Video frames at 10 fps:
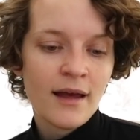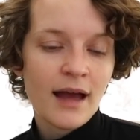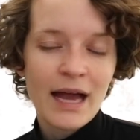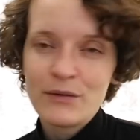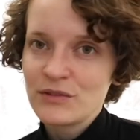
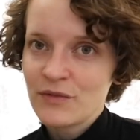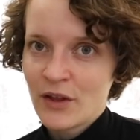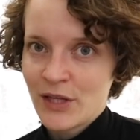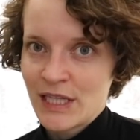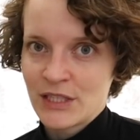I was
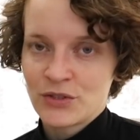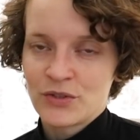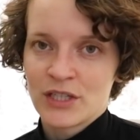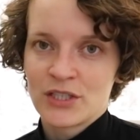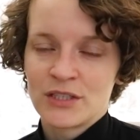following the
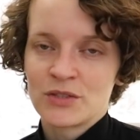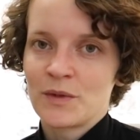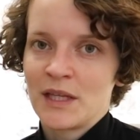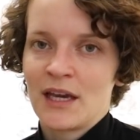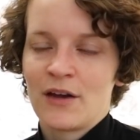instructions
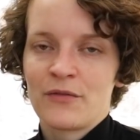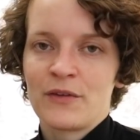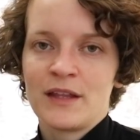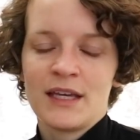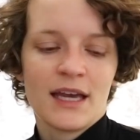really carefully,